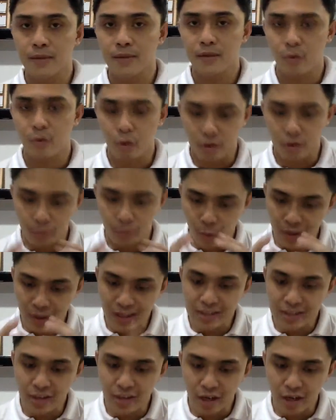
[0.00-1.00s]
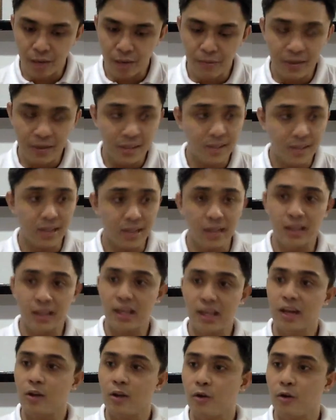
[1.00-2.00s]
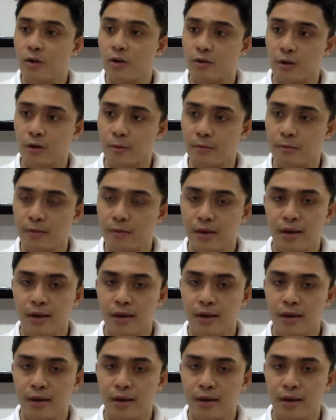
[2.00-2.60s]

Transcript: Or when they start a business, they think long term.